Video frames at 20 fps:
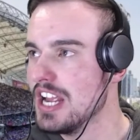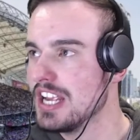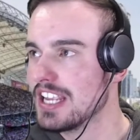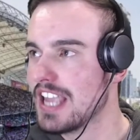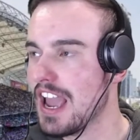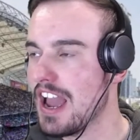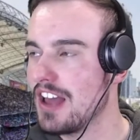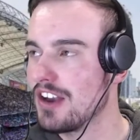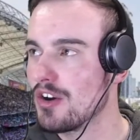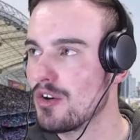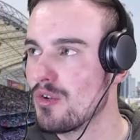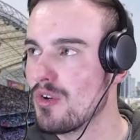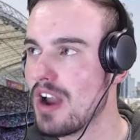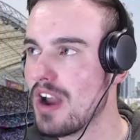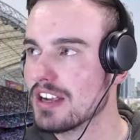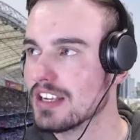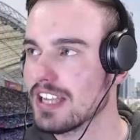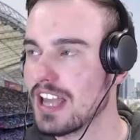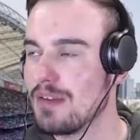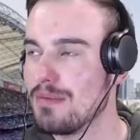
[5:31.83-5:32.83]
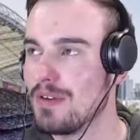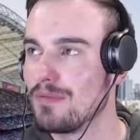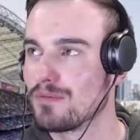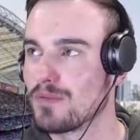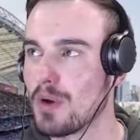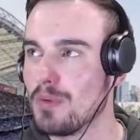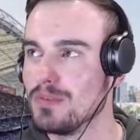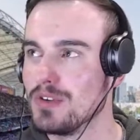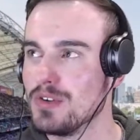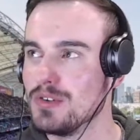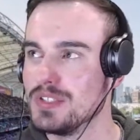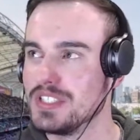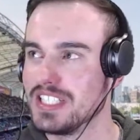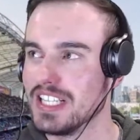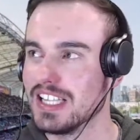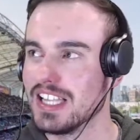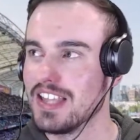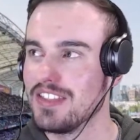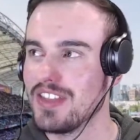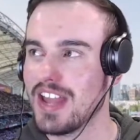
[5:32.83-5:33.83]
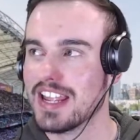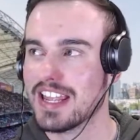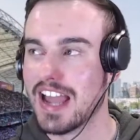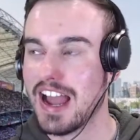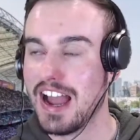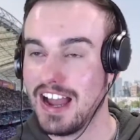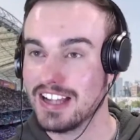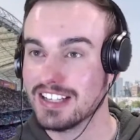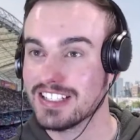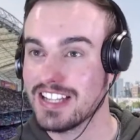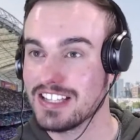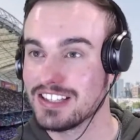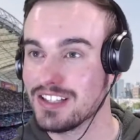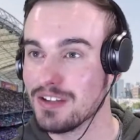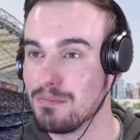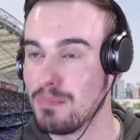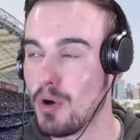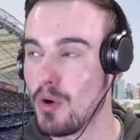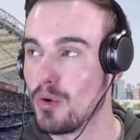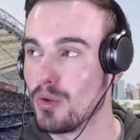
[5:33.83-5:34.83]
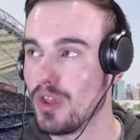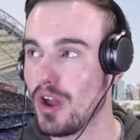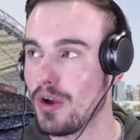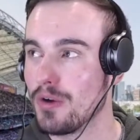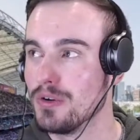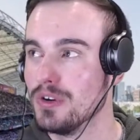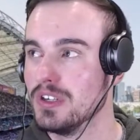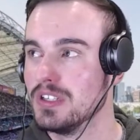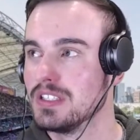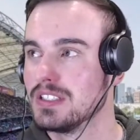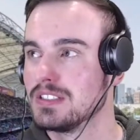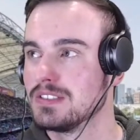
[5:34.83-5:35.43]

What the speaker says: Counter ruck coming from New Zealand. They can't get the ball though.